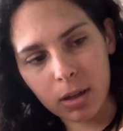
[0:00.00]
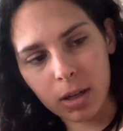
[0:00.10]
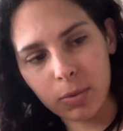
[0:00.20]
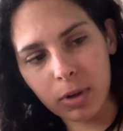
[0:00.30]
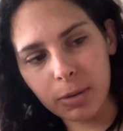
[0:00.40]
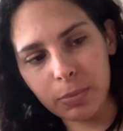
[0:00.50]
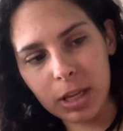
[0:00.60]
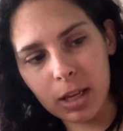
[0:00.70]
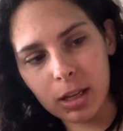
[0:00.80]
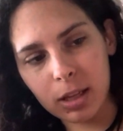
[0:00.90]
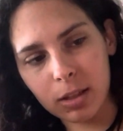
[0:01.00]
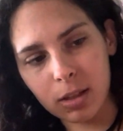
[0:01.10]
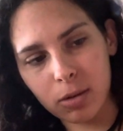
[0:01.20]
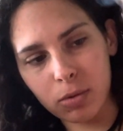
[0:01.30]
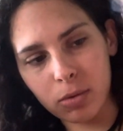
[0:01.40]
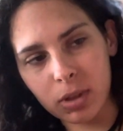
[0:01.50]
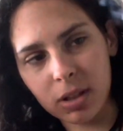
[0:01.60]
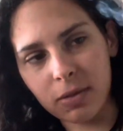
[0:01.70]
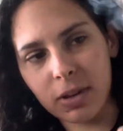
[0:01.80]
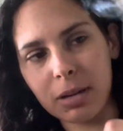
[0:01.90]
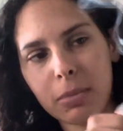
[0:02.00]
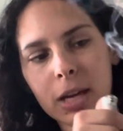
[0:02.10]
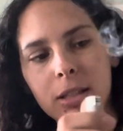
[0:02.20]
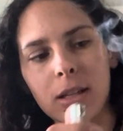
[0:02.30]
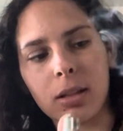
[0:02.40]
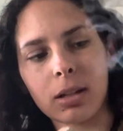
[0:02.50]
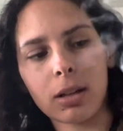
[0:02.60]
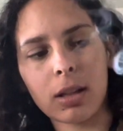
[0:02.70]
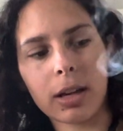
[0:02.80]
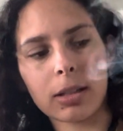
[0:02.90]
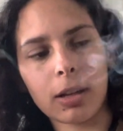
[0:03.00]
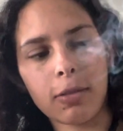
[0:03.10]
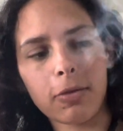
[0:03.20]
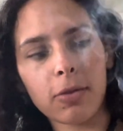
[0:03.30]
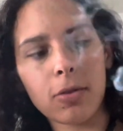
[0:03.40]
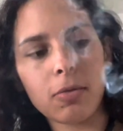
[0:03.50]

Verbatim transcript: I want to peek into the Divine Masculine Collective.